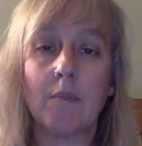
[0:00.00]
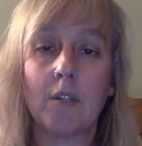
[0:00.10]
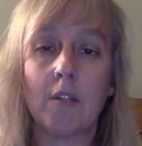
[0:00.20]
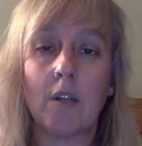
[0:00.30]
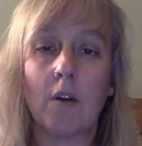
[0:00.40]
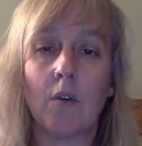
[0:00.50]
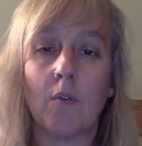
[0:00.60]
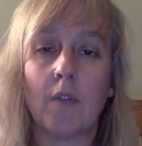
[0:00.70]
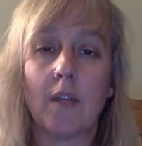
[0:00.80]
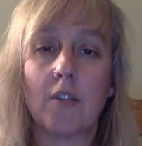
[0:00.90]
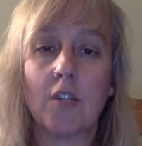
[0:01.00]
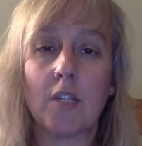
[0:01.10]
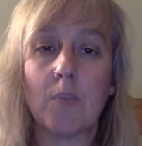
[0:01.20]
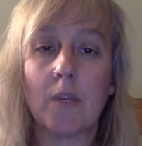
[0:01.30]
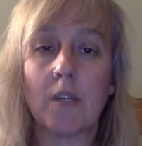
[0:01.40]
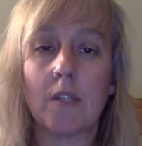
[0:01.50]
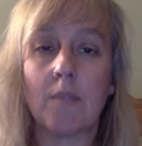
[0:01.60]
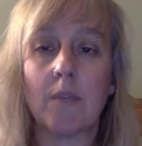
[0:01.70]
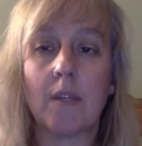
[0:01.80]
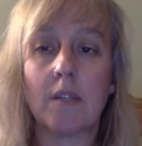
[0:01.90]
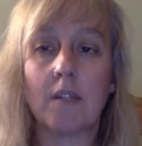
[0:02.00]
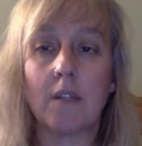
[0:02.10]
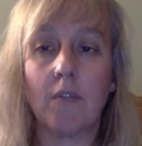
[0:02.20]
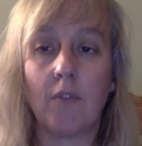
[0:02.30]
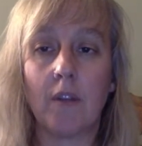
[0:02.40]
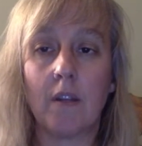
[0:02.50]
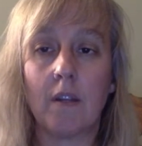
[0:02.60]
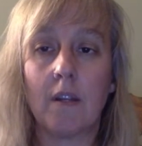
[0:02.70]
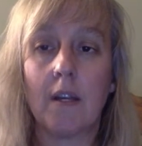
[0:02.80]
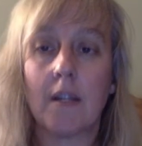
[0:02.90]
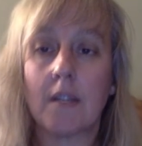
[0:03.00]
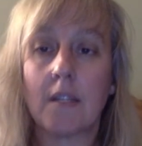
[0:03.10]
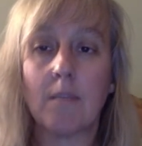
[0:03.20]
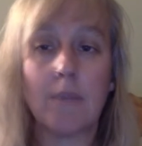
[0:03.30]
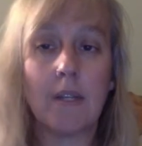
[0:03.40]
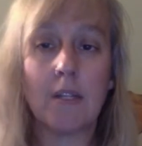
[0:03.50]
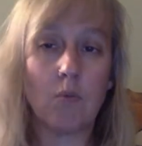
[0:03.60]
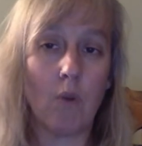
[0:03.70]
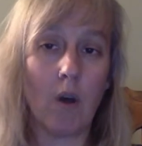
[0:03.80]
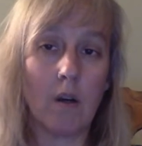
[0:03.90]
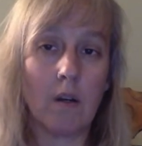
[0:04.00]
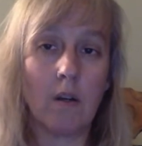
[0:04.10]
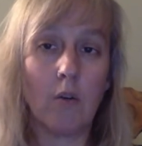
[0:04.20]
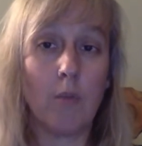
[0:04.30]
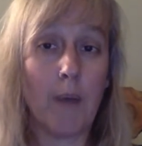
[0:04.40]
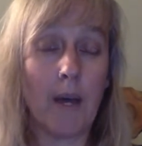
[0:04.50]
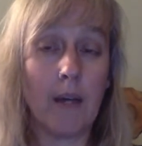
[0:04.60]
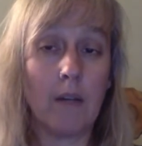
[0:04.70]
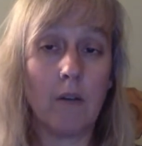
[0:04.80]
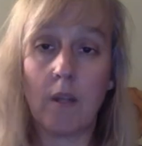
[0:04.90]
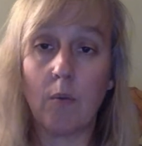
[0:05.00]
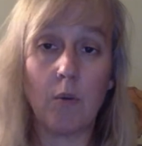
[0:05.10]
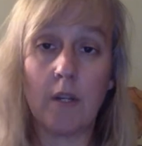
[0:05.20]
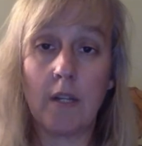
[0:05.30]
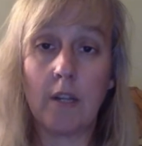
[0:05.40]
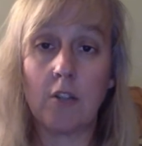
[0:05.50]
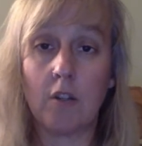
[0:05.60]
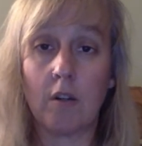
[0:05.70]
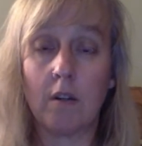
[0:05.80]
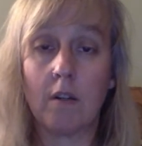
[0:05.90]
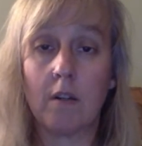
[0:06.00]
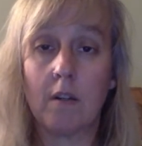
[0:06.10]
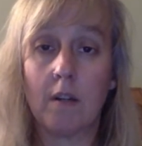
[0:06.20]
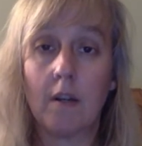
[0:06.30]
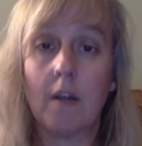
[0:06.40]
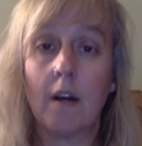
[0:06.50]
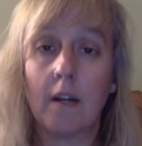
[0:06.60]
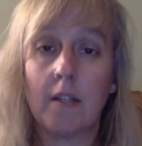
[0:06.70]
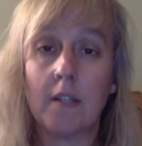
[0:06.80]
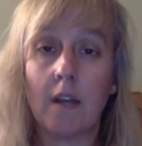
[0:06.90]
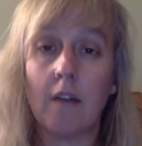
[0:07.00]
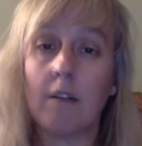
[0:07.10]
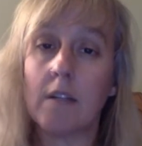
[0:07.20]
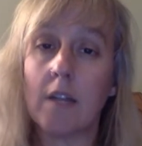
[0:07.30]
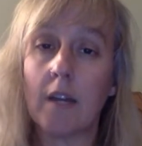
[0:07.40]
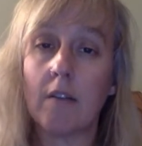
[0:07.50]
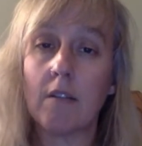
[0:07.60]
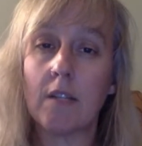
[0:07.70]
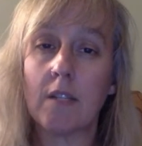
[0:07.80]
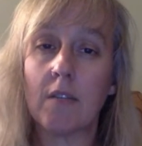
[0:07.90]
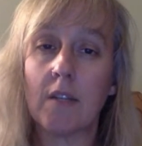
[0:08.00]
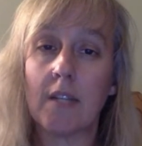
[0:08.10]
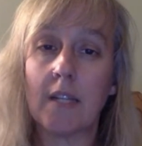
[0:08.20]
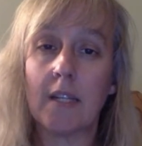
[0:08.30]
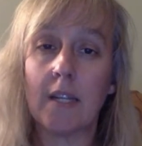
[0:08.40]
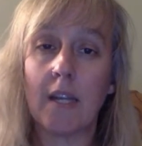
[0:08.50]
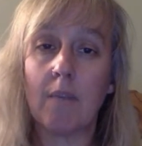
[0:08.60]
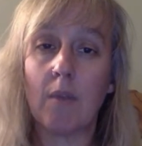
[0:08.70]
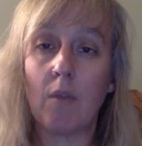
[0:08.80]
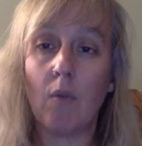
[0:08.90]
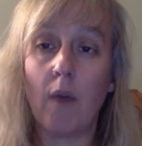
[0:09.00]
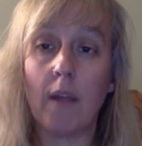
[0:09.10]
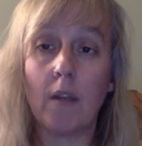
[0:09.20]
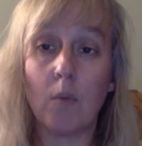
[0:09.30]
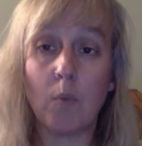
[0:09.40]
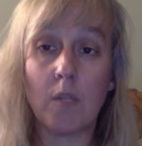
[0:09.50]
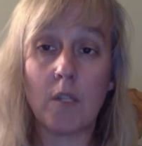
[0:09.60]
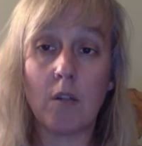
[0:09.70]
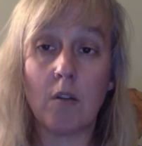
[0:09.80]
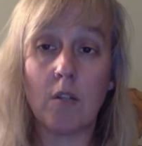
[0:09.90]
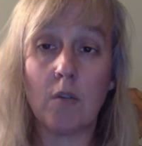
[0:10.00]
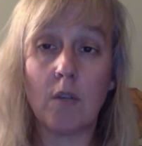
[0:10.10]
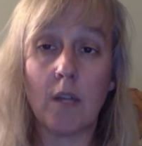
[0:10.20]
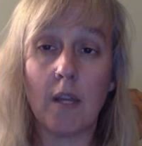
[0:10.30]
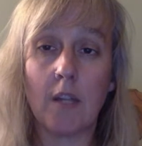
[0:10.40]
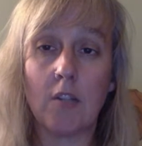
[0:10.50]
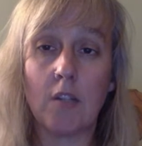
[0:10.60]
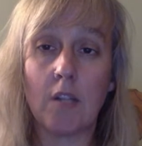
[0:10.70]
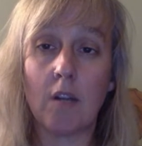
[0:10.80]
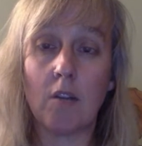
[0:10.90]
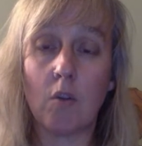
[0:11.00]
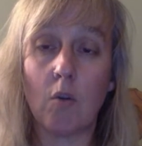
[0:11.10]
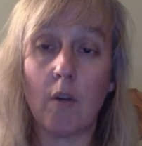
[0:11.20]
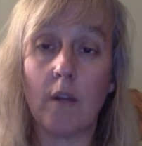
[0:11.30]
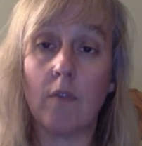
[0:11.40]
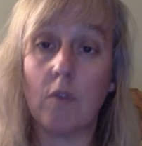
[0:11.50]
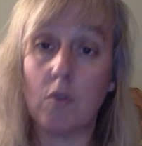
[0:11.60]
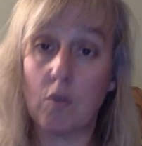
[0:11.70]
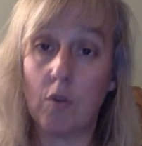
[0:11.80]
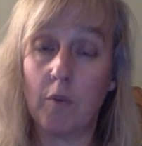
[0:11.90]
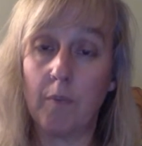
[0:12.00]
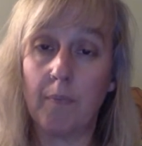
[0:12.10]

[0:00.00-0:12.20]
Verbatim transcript: to know that just because something is different doesn't mean it's wrong or bad or that we're in danger. Our entire sense of identity can be threatened when we start to engage the territory of neutral.